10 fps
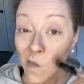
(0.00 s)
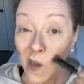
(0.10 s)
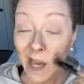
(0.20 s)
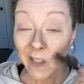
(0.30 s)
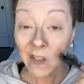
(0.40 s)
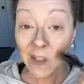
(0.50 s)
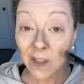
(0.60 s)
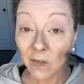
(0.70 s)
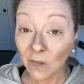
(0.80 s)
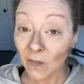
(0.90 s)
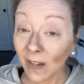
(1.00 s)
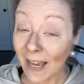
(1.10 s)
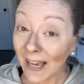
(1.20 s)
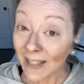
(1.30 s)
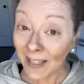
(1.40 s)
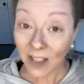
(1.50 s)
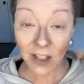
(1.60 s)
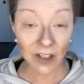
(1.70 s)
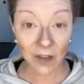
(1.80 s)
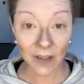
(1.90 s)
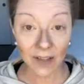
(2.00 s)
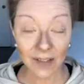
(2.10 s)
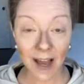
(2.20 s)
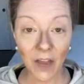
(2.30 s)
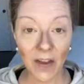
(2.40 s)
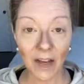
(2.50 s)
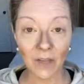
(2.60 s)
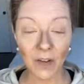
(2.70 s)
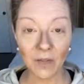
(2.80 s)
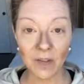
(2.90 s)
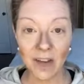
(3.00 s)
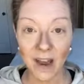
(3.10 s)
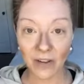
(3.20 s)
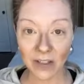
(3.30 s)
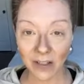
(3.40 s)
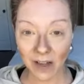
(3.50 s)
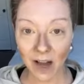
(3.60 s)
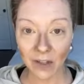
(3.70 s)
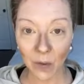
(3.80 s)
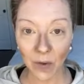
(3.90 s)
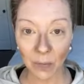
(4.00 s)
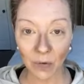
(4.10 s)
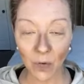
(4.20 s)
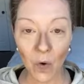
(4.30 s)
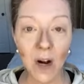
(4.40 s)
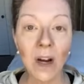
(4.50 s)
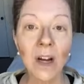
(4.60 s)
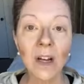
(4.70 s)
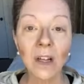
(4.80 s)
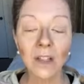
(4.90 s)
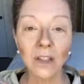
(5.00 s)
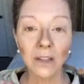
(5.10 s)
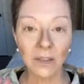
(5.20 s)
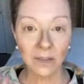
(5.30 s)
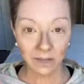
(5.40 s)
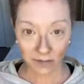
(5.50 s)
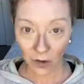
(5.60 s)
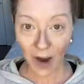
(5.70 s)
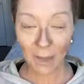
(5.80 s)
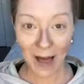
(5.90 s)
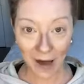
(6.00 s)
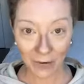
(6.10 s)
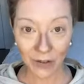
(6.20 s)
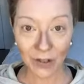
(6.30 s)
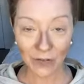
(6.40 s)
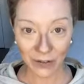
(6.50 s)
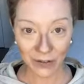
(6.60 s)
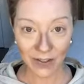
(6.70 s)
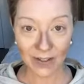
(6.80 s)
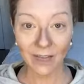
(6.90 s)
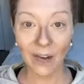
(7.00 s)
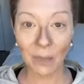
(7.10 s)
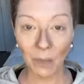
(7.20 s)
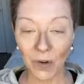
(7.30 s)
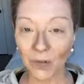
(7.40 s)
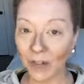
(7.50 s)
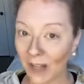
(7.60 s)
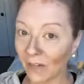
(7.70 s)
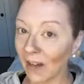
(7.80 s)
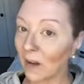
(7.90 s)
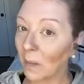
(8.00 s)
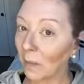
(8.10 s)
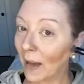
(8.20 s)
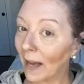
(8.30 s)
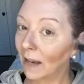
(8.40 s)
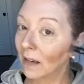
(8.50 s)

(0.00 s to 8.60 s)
It's easy to do this. I think if you've never done contouring before, try powders first. They're more forgiving, but